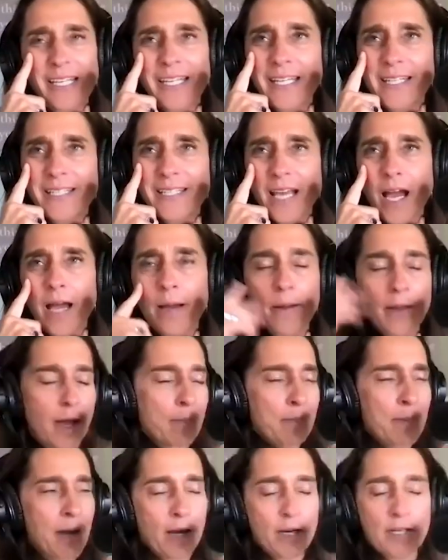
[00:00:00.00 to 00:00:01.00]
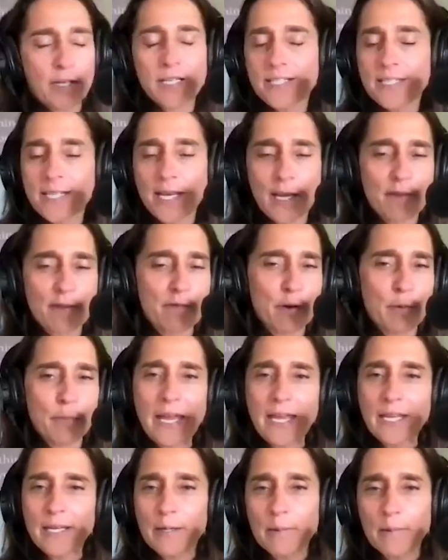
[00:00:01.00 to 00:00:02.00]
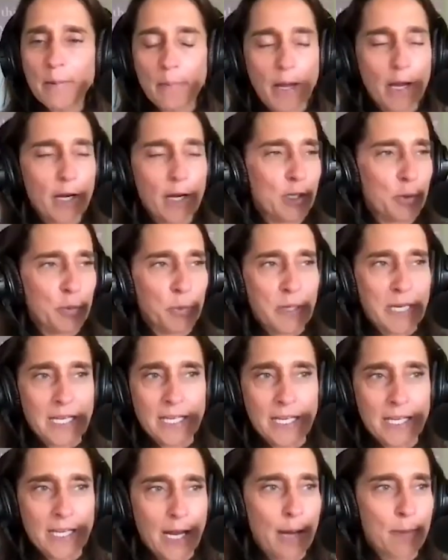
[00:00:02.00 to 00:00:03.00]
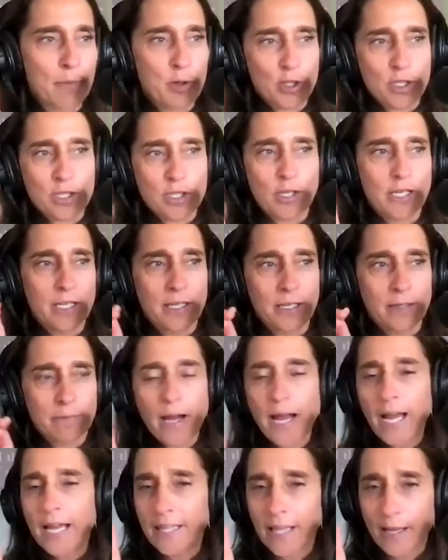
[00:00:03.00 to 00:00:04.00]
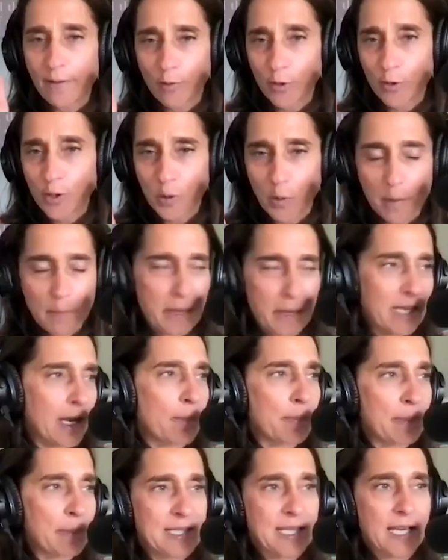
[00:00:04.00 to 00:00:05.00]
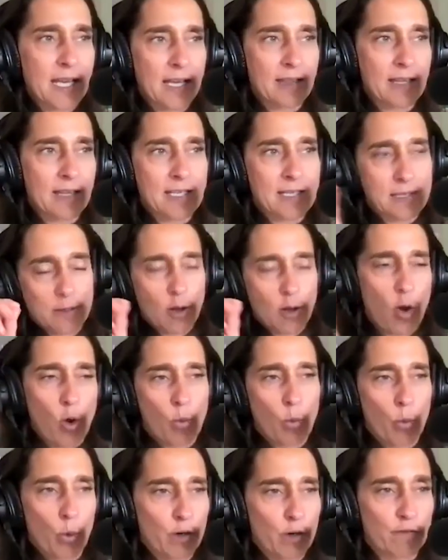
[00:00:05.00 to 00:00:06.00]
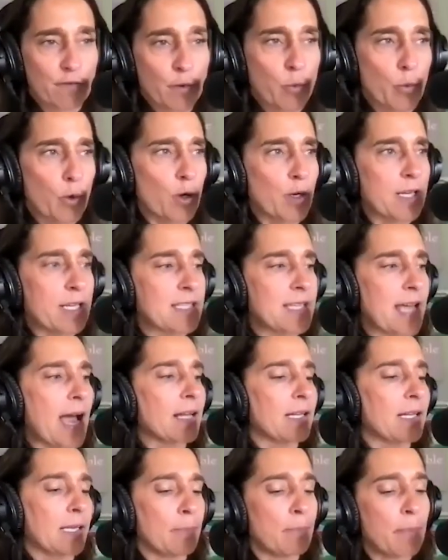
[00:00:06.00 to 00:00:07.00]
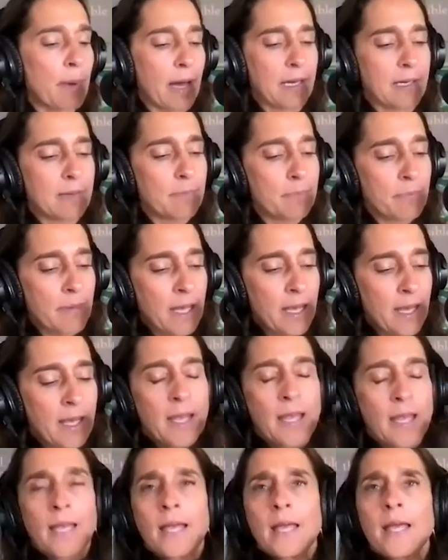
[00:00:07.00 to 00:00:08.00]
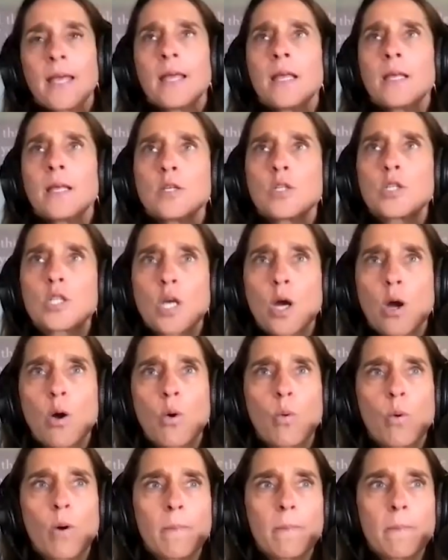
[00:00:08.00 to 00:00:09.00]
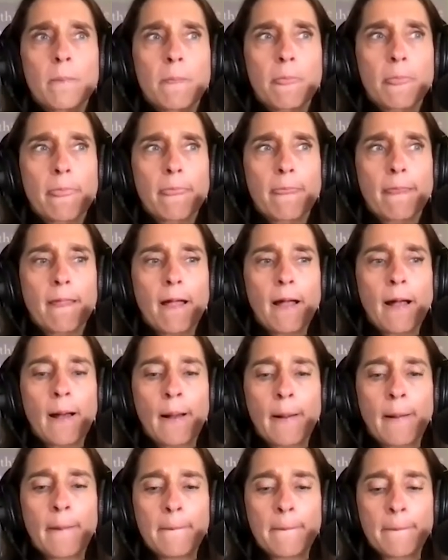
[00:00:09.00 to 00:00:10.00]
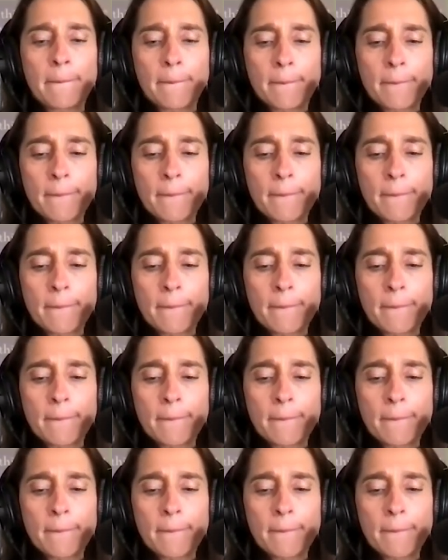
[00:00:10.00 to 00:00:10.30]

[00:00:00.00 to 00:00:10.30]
it's I, I'm not going to say it verbatim. I'm not going to read it. I'm just going to high level. So I may not be saying this all word for word exactly. But so, um,